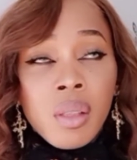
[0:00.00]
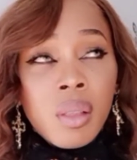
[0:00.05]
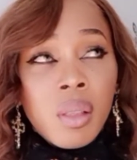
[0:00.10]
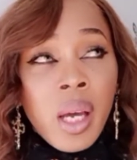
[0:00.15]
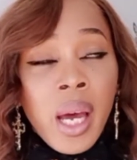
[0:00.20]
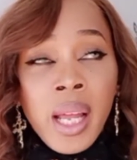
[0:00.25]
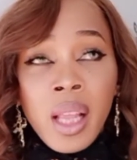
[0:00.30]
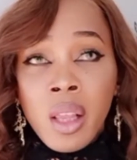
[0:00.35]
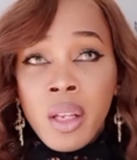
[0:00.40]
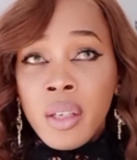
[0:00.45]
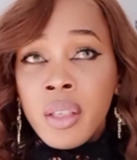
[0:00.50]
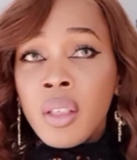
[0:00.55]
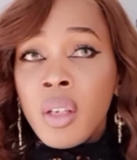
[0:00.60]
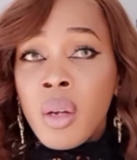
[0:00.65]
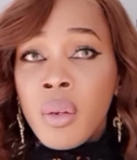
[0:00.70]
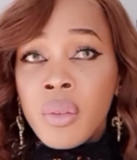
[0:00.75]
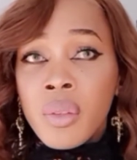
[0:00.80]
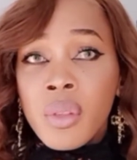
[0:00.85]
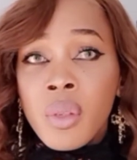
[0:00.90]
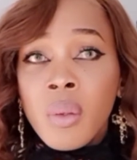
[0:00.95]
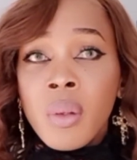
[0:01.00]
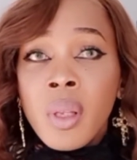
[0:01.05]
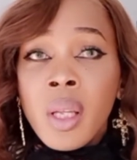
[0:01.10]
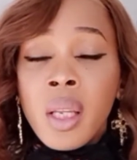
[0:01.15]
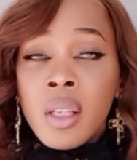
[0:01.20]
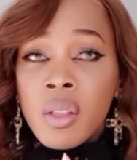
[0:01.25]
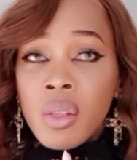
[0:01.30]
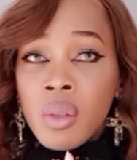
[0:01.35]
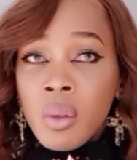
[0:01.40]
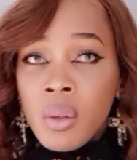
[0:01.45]
I learned also that
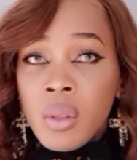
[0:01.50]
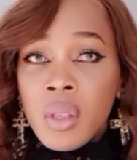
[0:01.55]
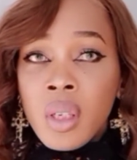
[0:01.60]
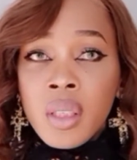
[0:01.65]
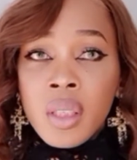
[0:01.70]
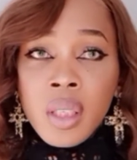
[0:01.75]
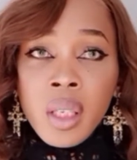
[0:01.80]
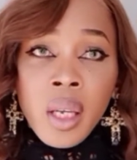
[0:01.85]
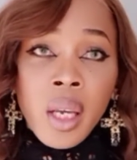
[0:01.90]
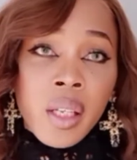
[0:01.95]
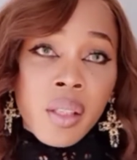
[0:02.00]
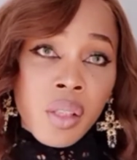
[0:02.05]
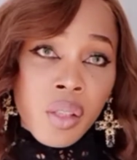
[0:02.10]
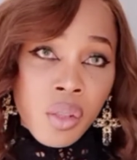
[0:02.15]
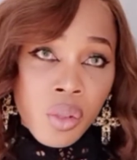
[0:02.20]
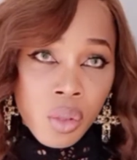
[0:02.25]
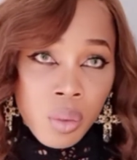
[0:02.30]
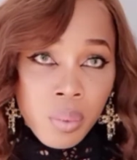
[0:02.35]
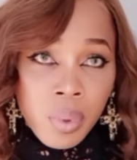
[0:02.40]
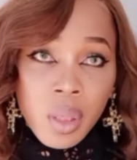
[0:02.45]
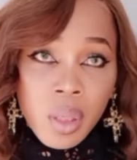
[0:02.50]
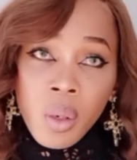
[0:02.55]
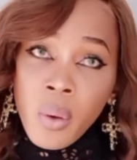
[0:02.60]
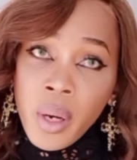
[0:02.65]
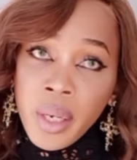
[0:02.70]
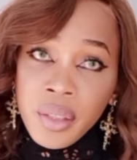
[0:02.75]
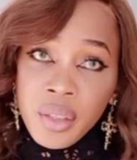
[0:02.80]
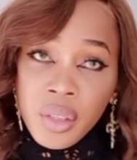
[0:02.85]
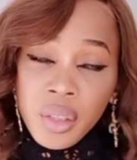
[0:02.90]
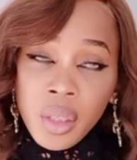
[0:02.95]
there's no such thing as a stupid
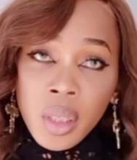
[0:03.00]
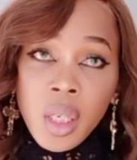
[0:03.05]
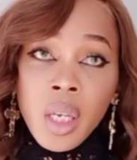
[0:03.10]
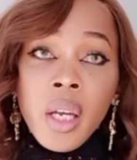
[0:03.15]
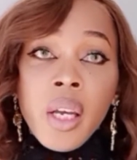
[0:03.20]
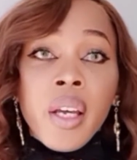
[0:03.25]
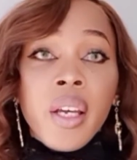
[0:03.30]
question.